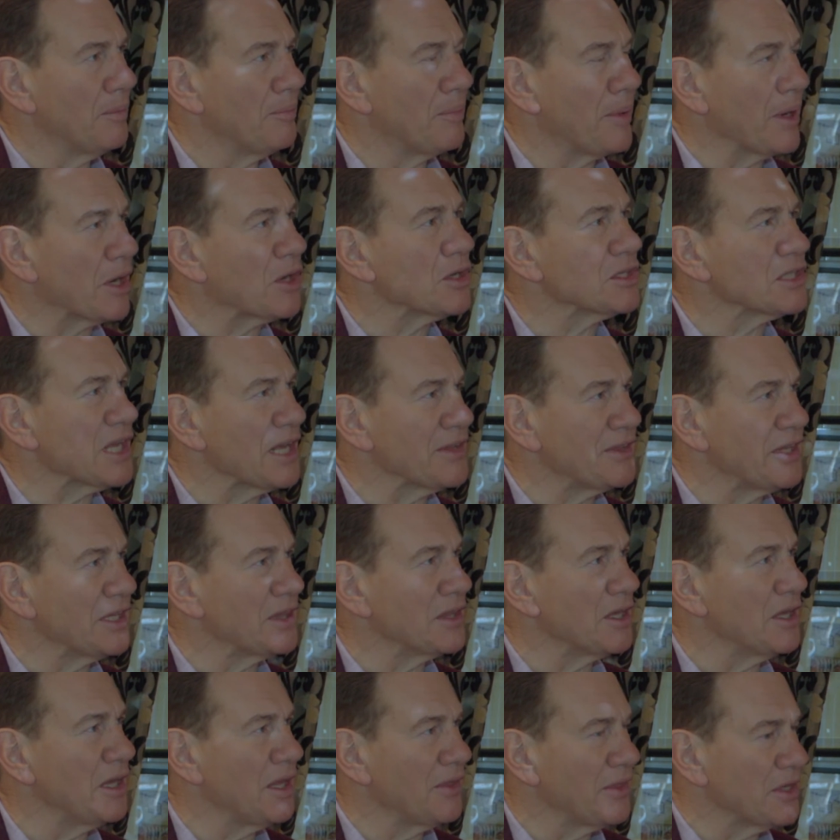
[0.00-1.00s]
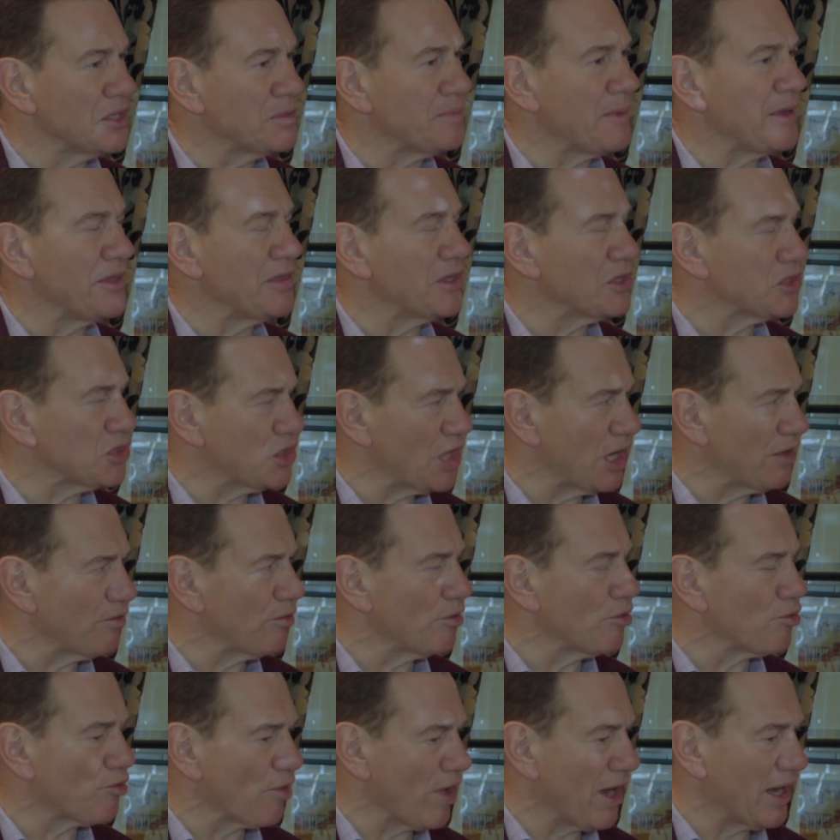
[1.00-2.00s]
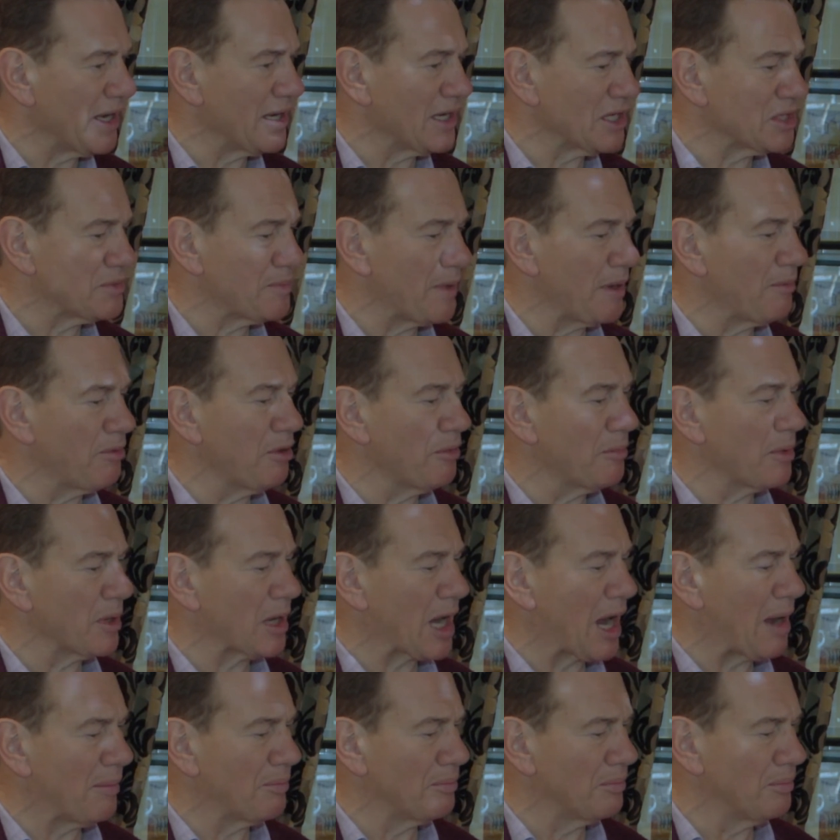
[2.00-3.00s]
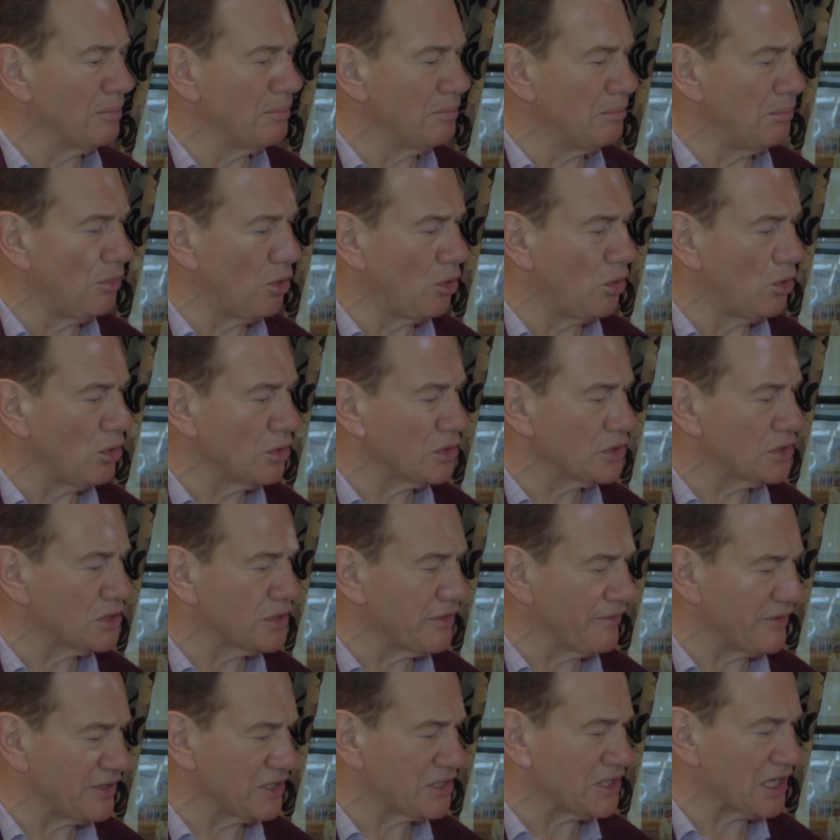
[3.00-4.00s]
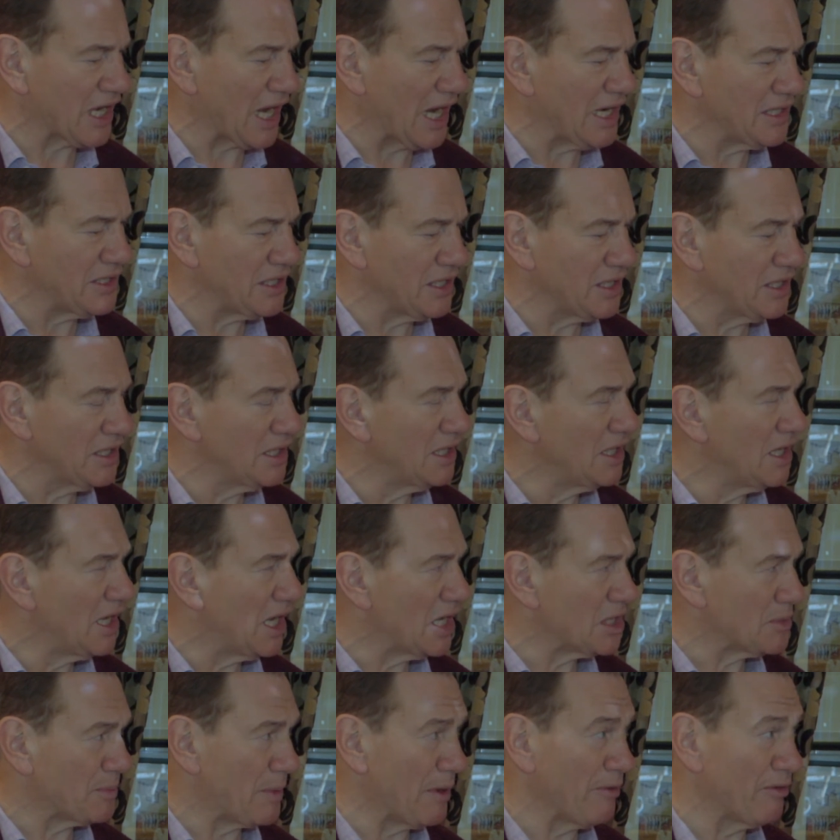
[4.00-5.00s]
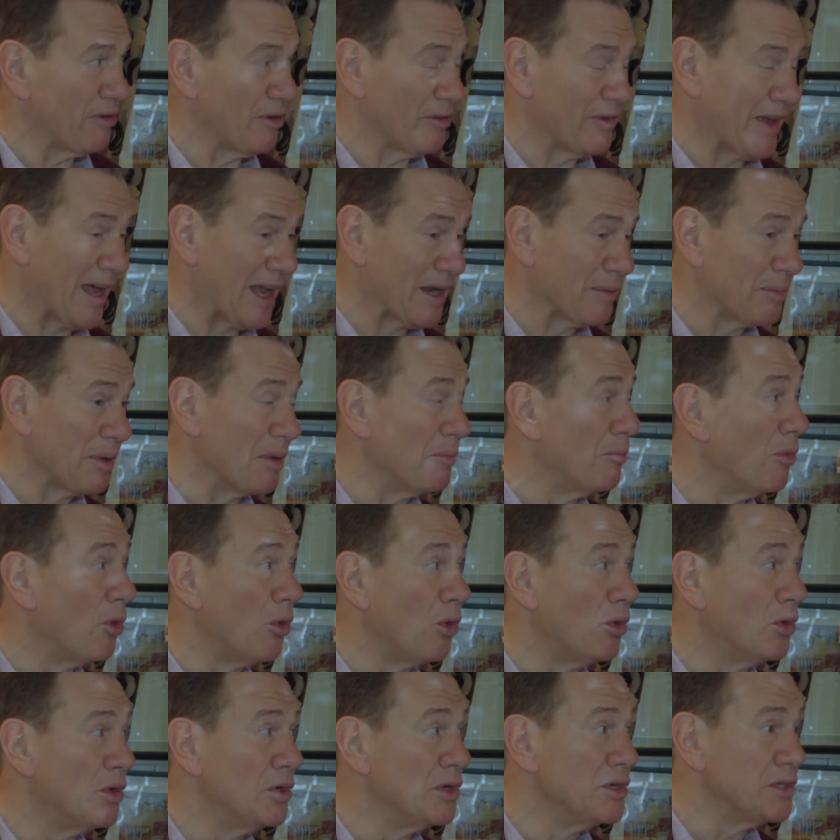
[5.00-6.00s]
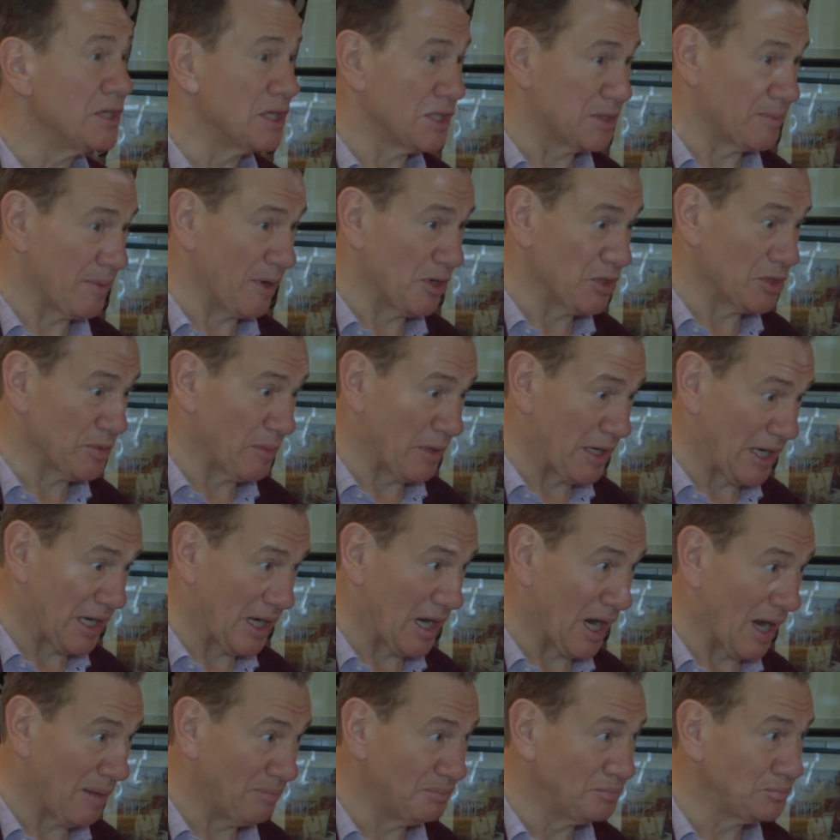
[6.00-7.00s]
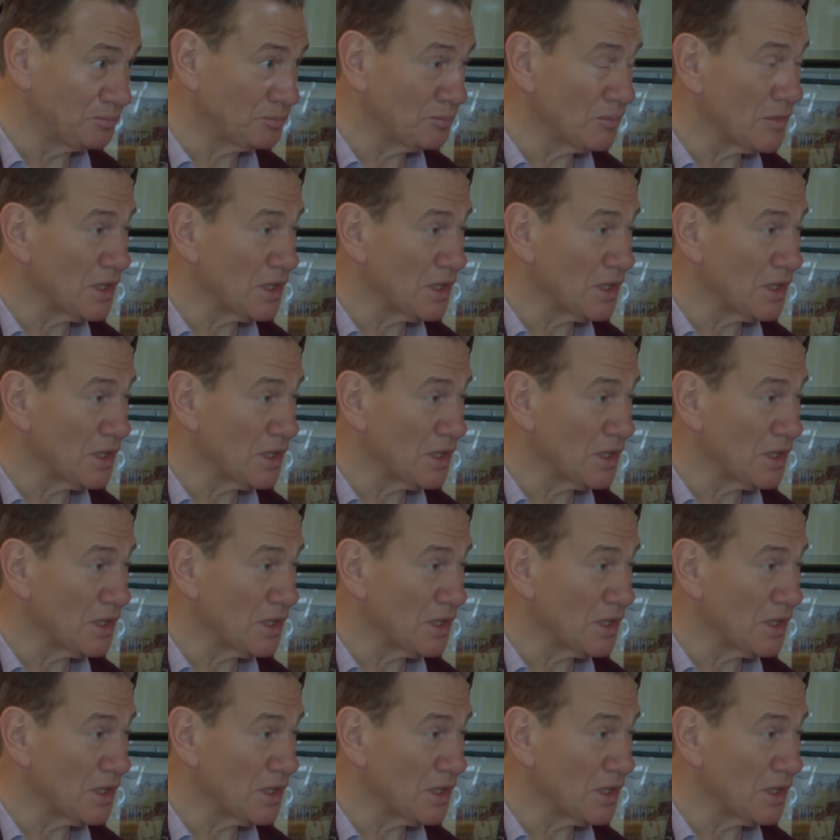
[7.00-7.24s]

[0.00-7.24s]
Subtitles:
Because I think there's been this general trend, as people have become more sophisticated, as people have had a bit more disposable income.